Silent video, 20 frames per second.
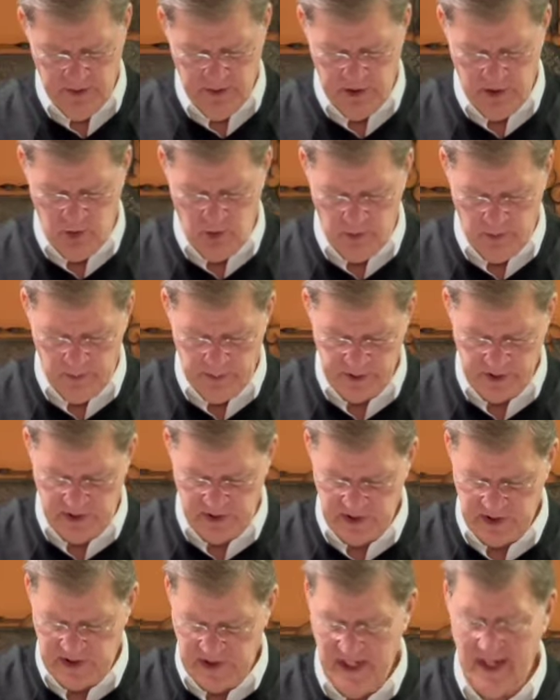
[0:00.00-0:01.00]
So it was
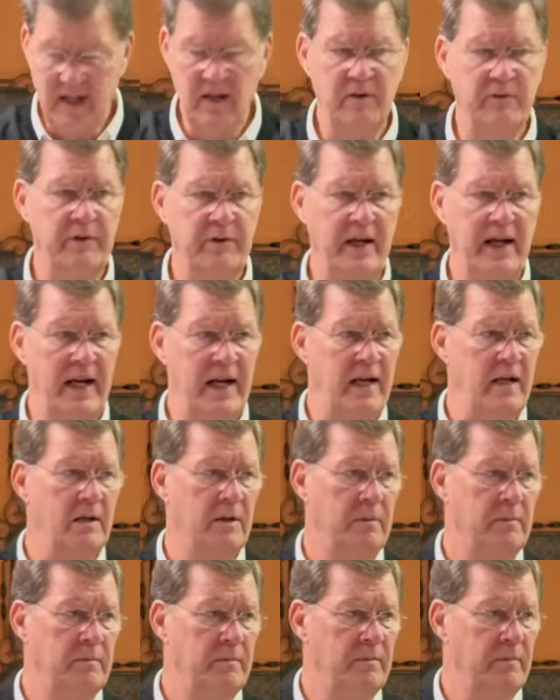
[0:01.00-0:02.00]
the sin of
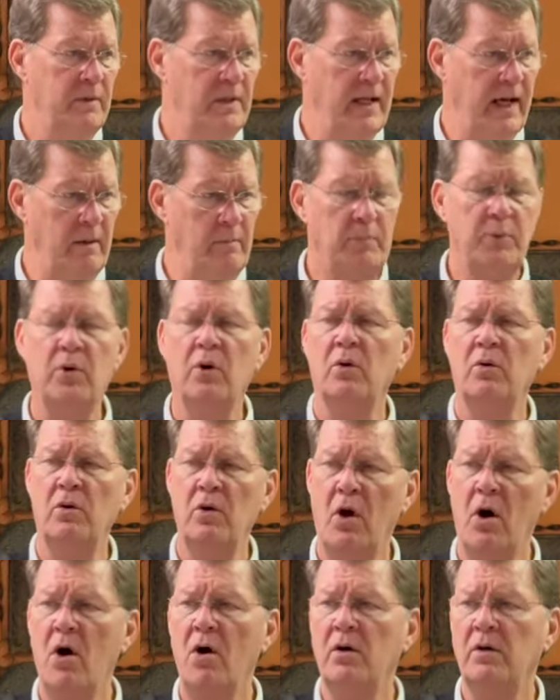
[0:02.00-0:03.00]
Edom that
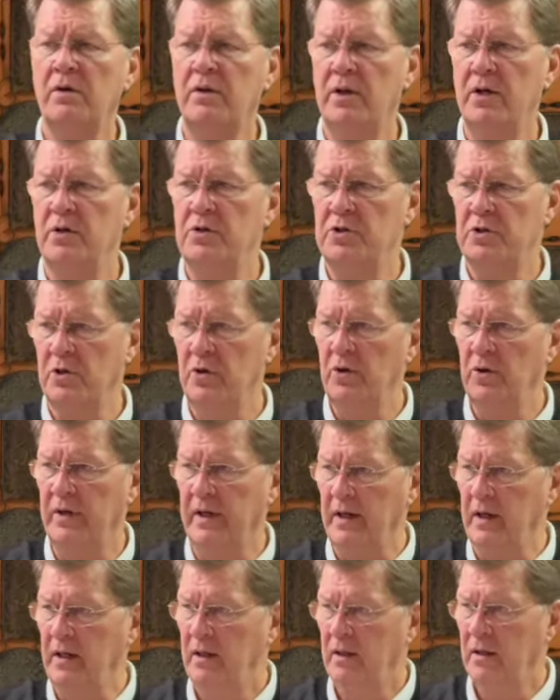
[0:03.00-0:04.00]
prolonged their
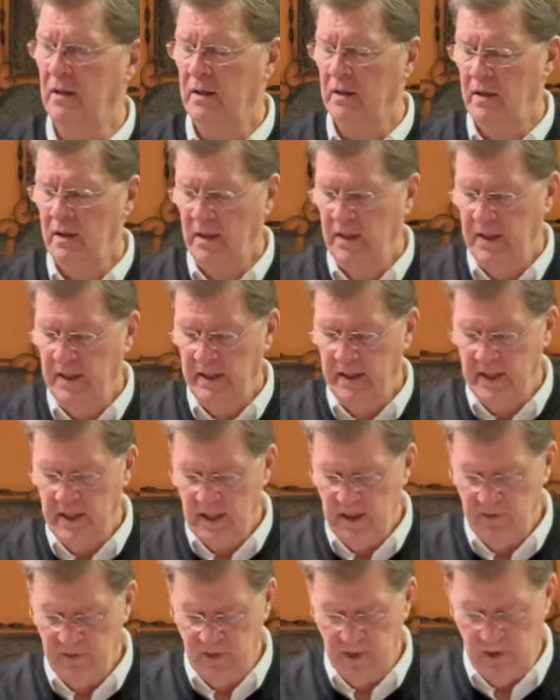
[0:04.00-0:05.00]
journey
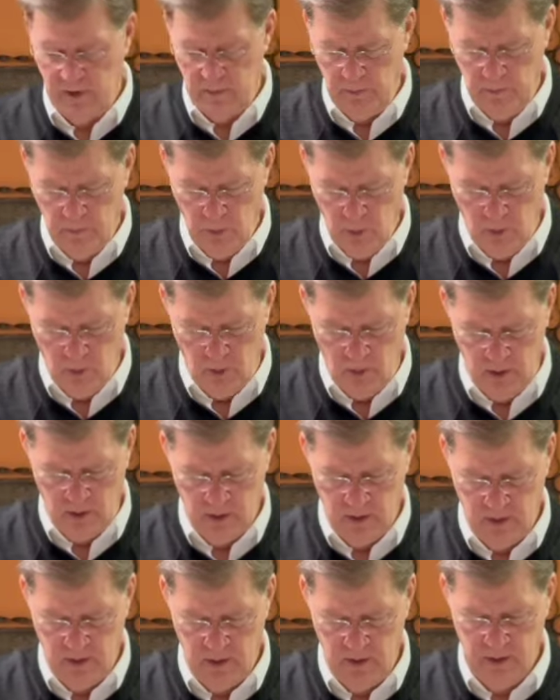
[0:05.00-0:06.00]
even more.
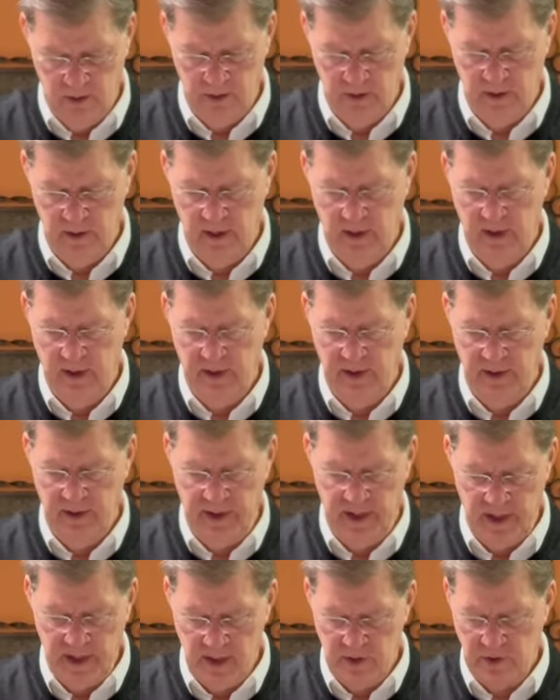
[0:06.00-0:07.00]

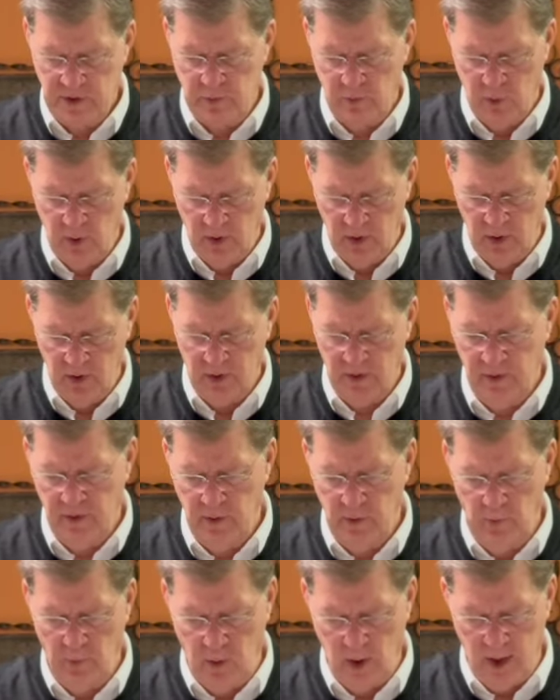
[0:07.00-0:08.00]
These were the
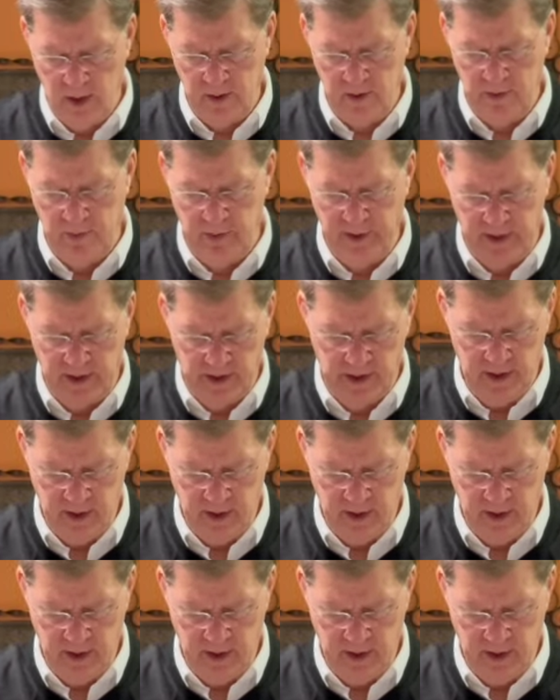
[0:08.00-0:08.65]
wandering